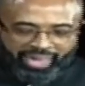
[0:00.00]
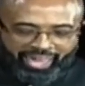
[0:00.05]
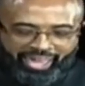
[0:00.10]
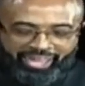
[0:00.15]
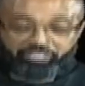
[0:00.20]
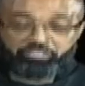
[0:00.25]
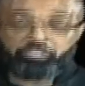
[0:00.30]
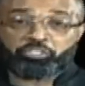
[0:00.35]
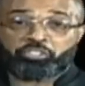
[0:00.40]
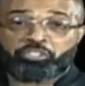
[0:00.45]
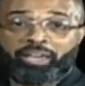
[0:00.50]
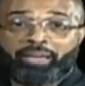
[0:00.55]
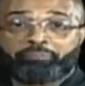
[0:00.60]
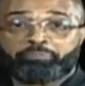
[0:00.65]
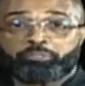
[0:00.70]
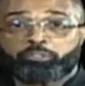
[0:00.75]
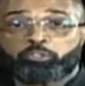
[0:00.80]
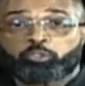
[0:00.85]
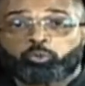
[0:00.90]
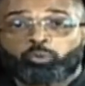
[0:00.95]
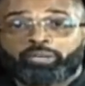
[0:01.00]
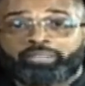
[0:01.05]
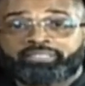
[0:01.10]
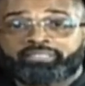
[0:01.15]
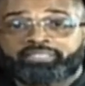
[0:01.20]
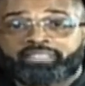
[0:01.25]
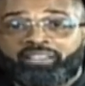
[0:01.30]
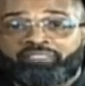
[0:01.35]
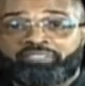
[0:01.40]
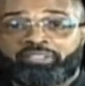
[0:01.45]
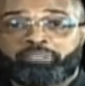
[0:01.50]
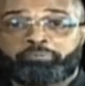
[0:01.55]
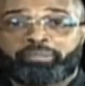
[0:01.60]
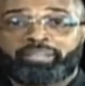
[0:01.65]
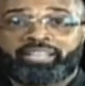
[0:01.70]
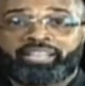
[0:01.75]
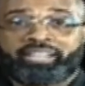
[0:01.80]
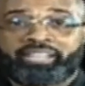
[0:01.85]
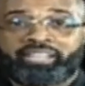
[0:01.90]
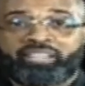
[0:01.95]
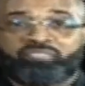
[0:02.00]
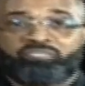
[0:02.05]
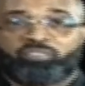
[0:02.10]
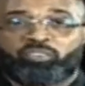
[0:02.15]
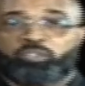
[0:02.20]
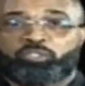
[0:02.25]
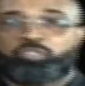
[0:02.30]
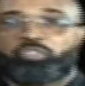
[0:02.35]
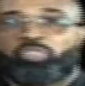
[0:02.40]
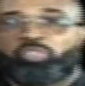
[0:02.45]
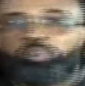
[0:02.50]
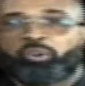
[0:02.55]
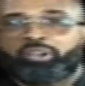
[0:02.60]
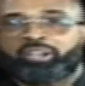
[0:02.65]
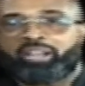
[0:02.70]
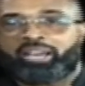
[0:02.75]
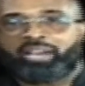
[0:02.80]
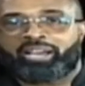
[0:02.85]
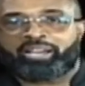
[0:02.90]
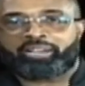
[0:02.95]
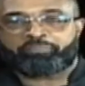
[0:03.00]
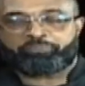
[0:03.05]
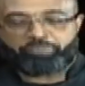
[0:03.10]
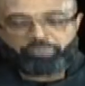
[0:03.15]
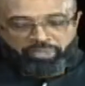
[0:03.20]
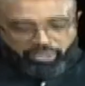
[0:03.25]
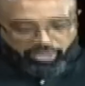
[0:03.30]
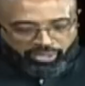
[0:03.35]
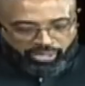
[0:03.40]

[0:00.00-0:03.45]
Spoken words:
Acts chapter 27, beginning at verse 39.